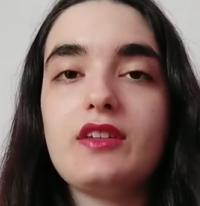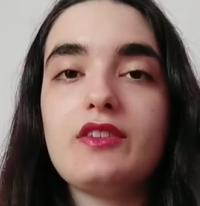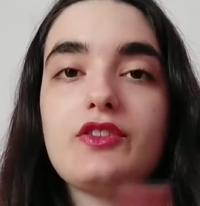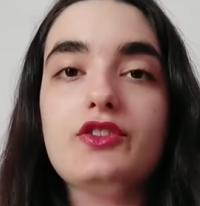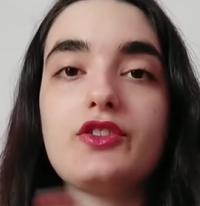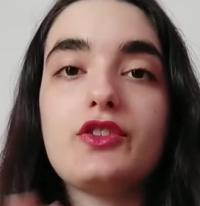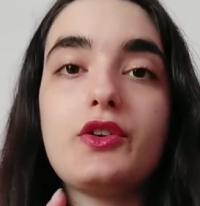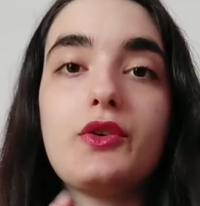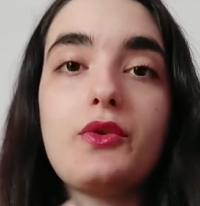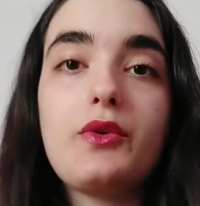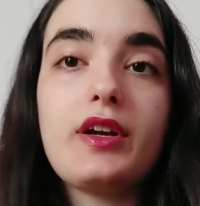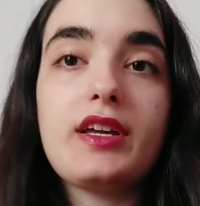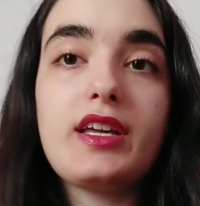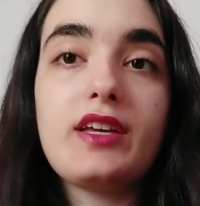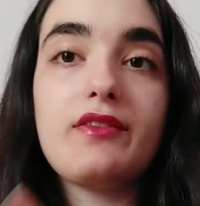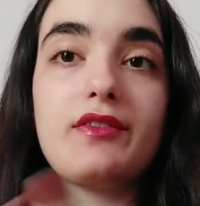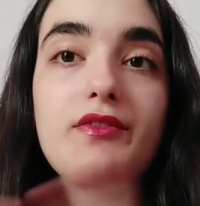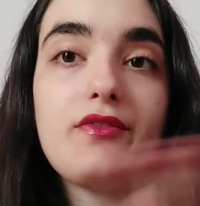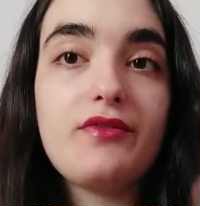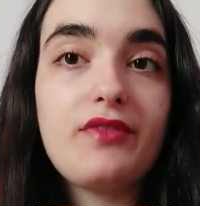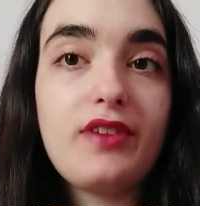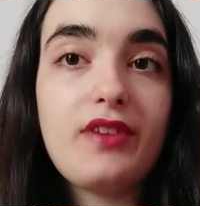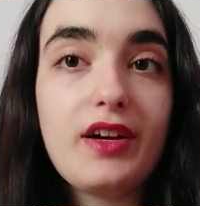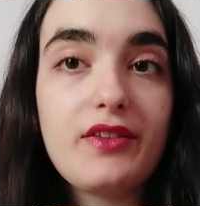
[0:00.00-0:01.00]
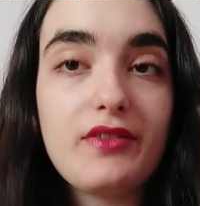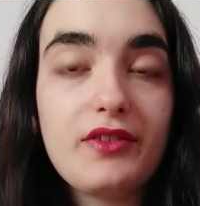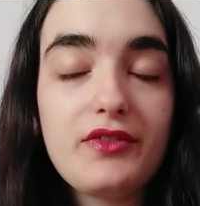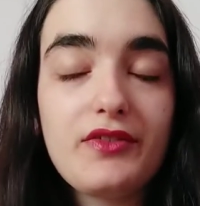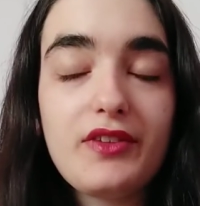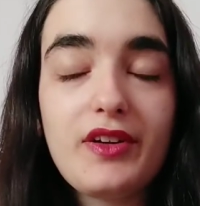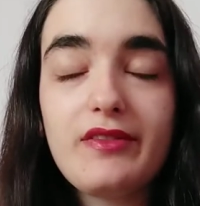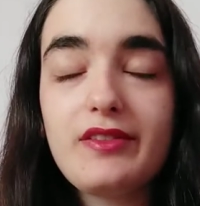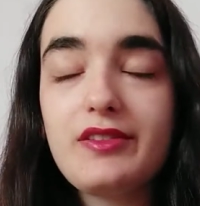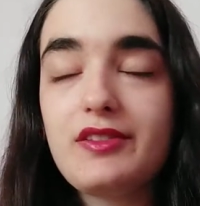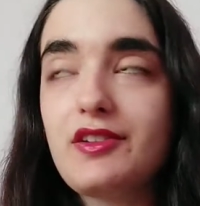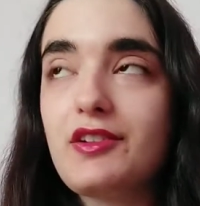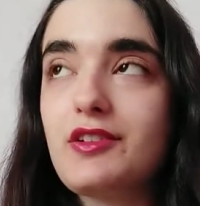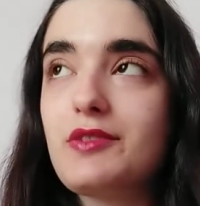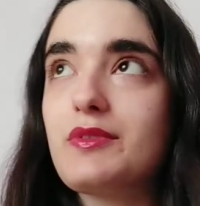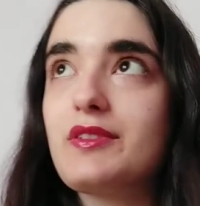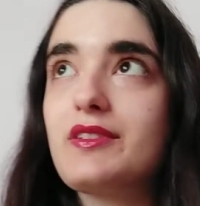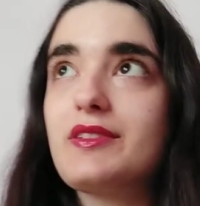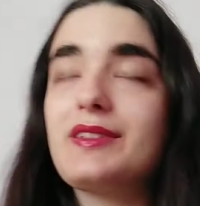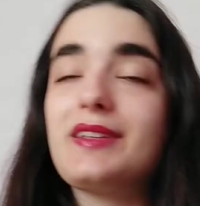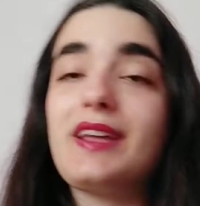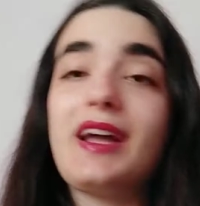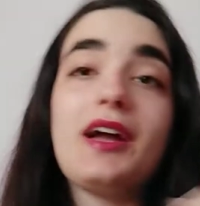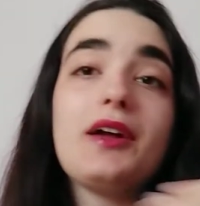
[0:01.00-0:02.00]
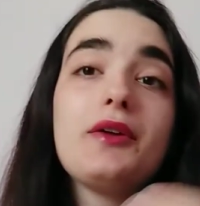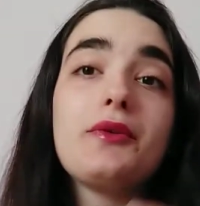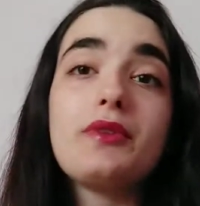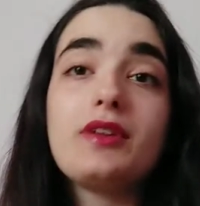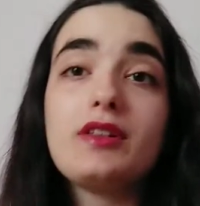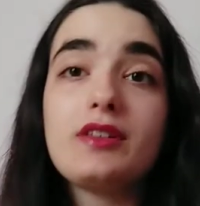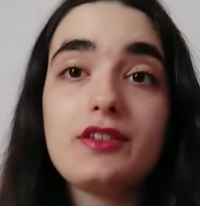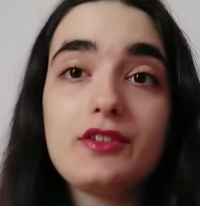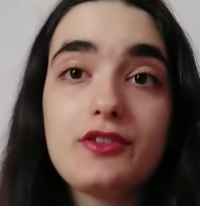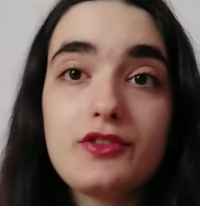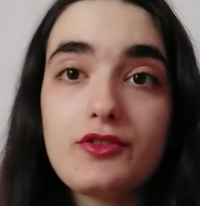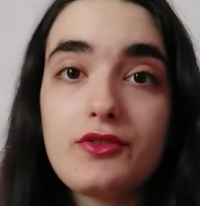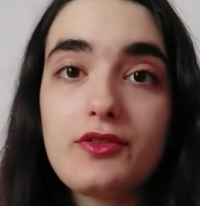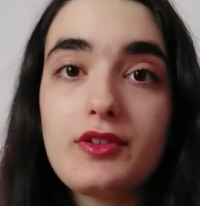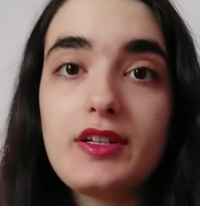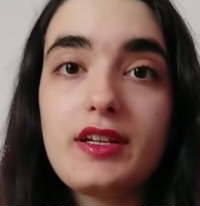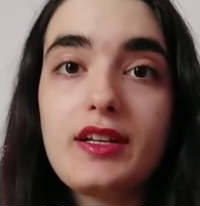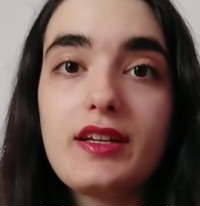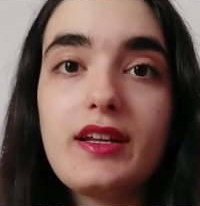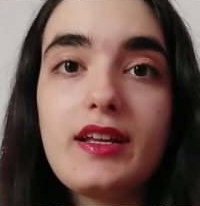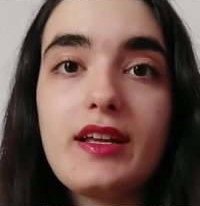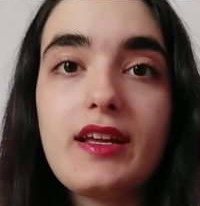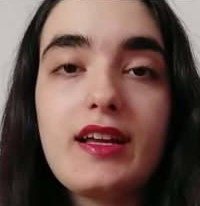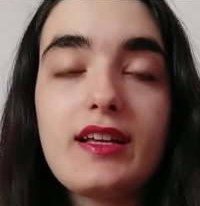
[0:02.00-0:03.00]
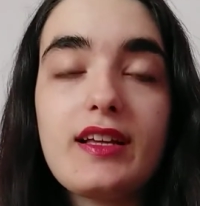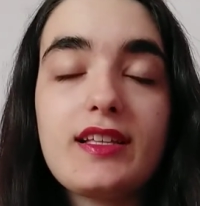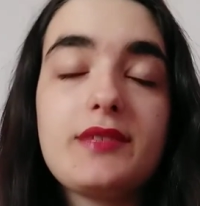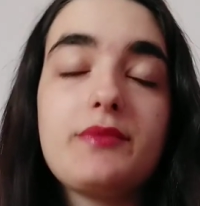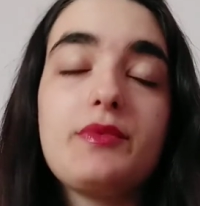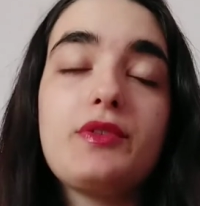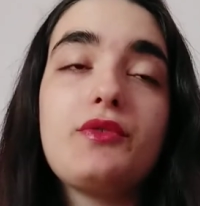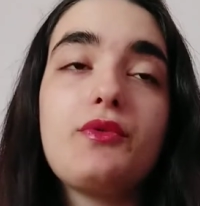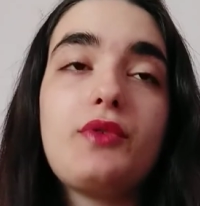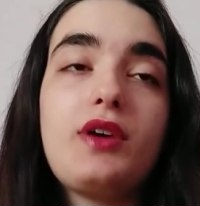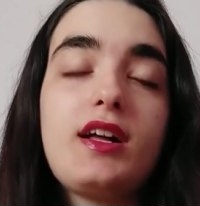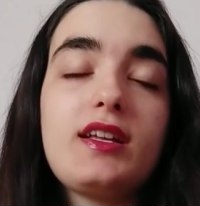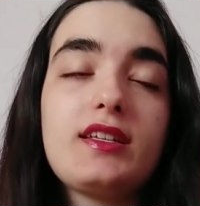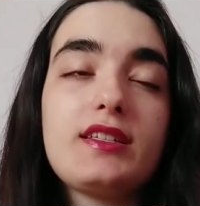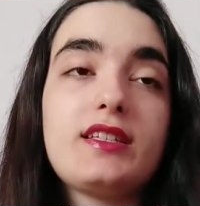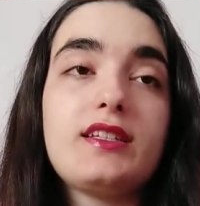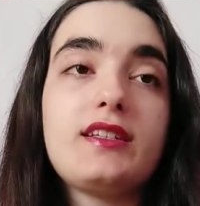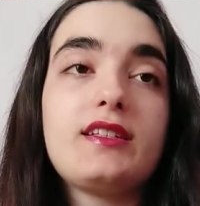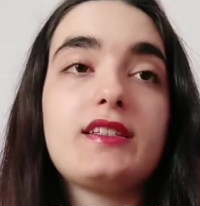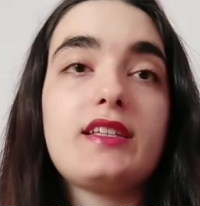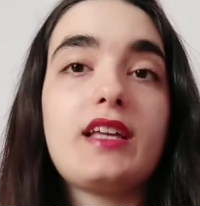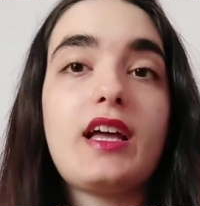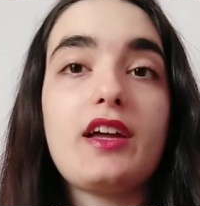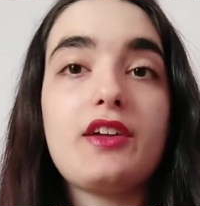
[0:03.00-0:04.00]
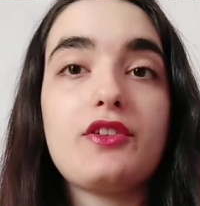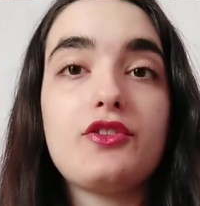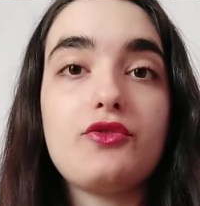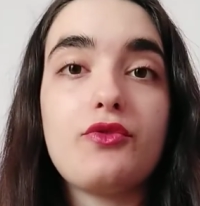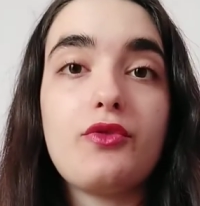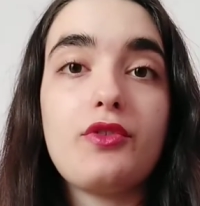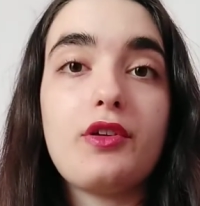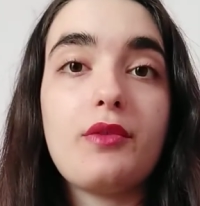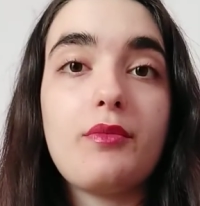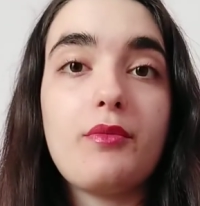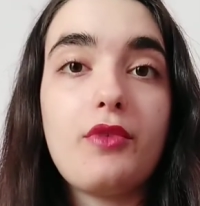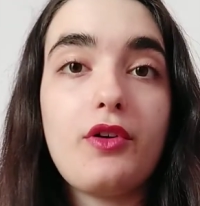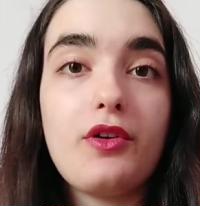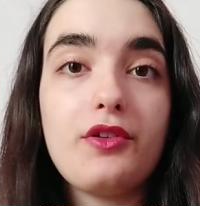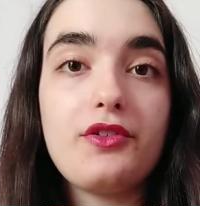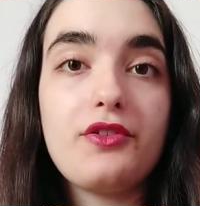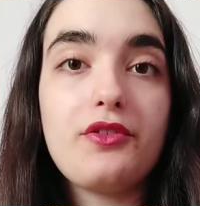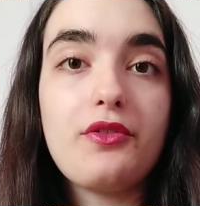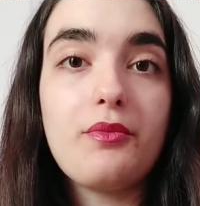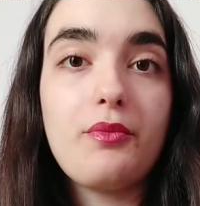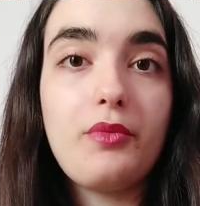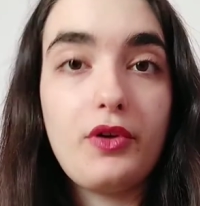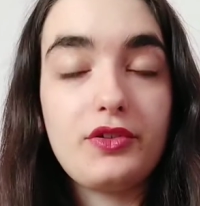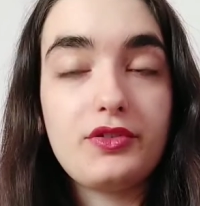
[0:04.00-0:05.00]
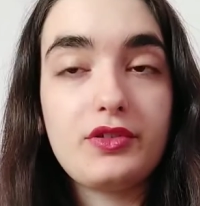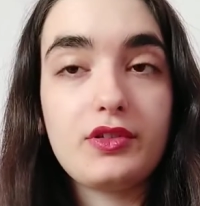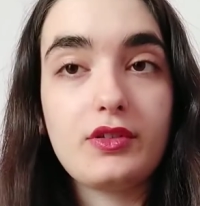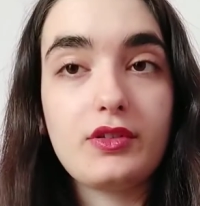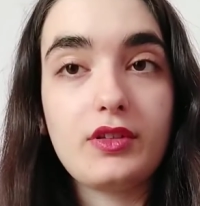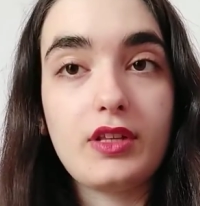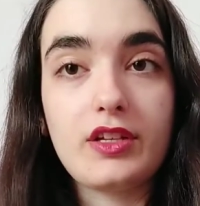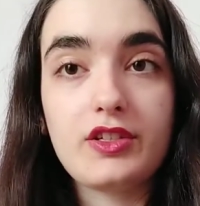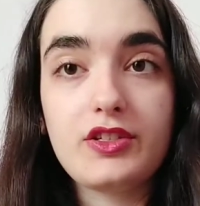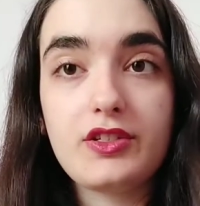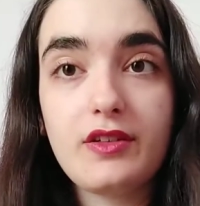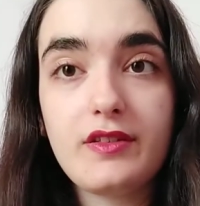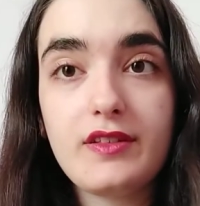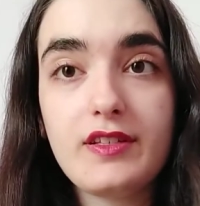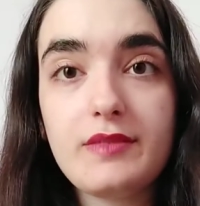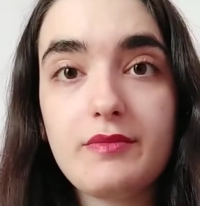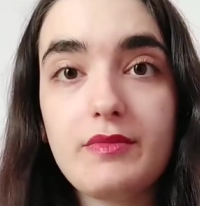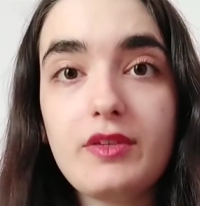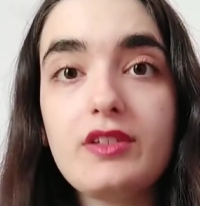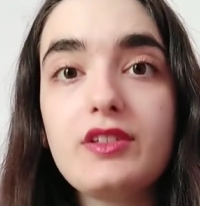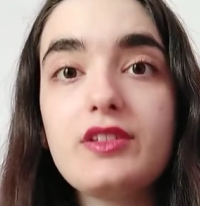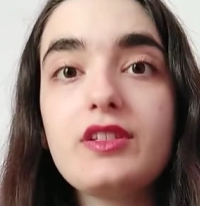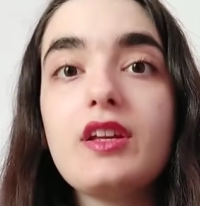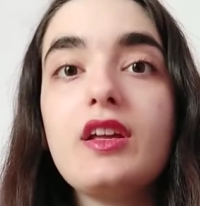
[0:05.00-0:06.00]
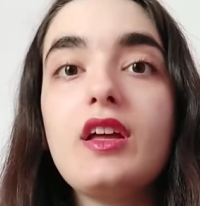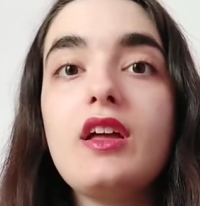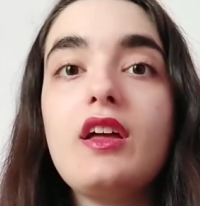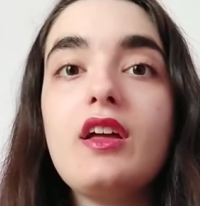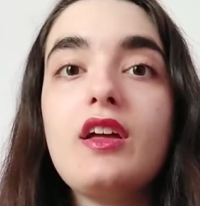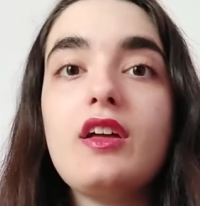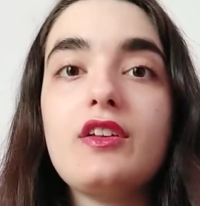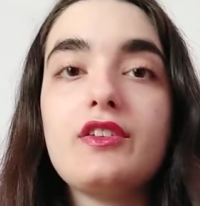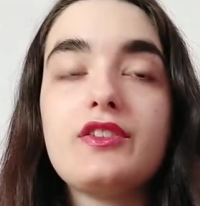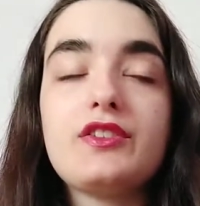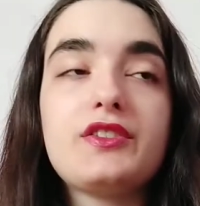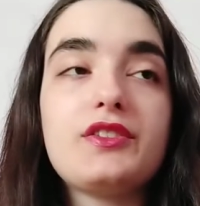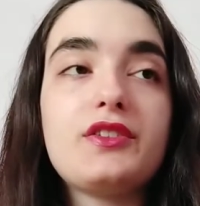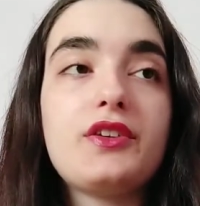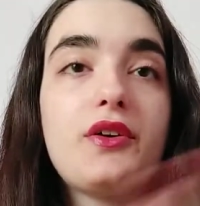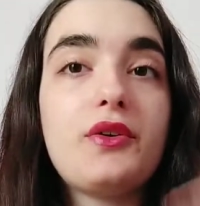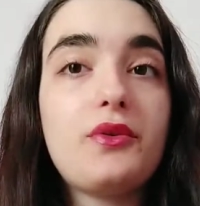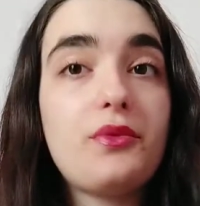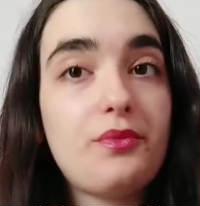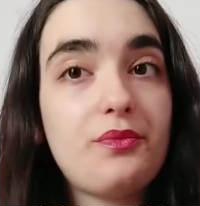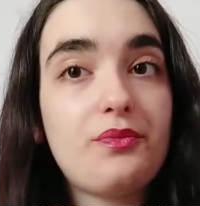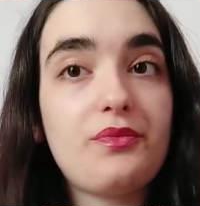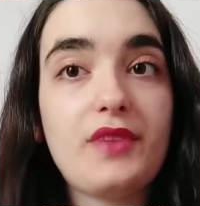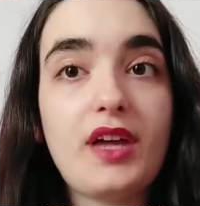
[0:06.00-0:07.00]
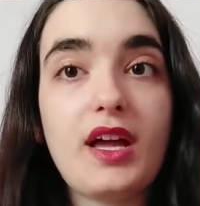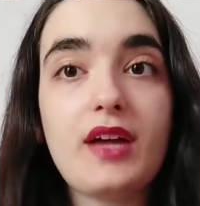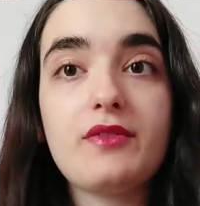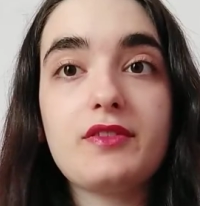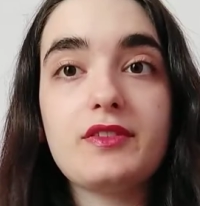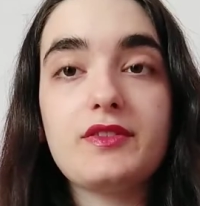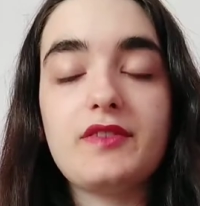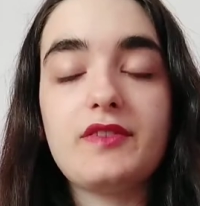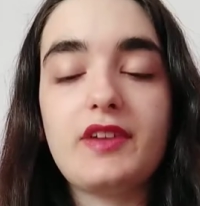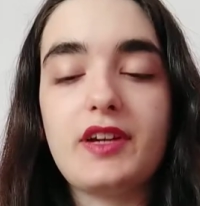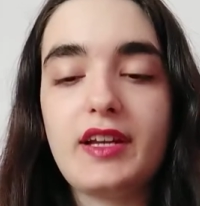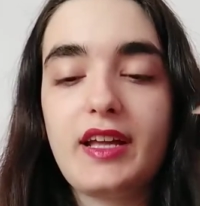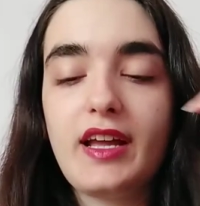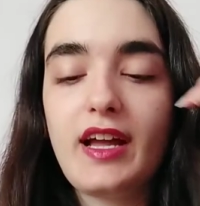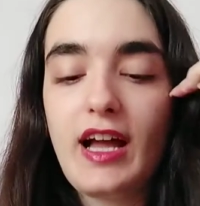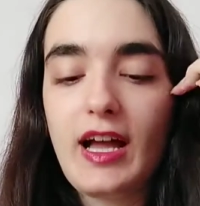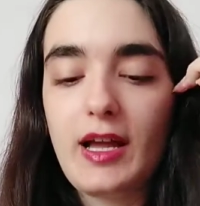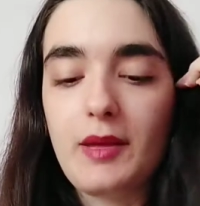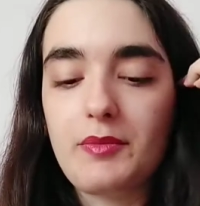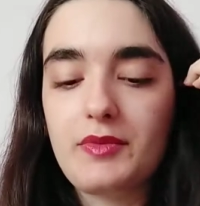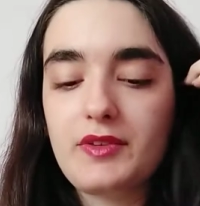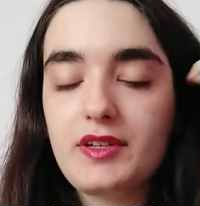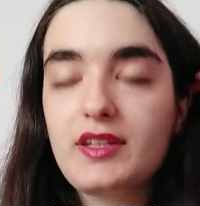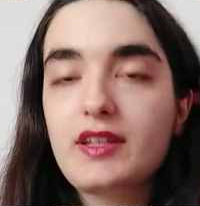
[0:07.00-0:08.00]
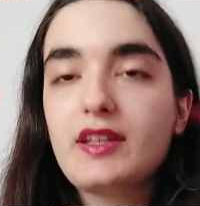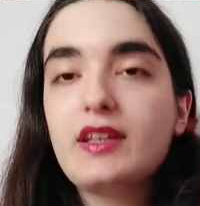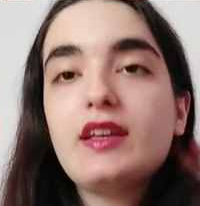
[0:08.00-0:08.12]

So I gave it 5 out of 5 stars because I really enjoyed it. It has been a while since I enjoyed a modern poetry collection this much, so I was very hyped.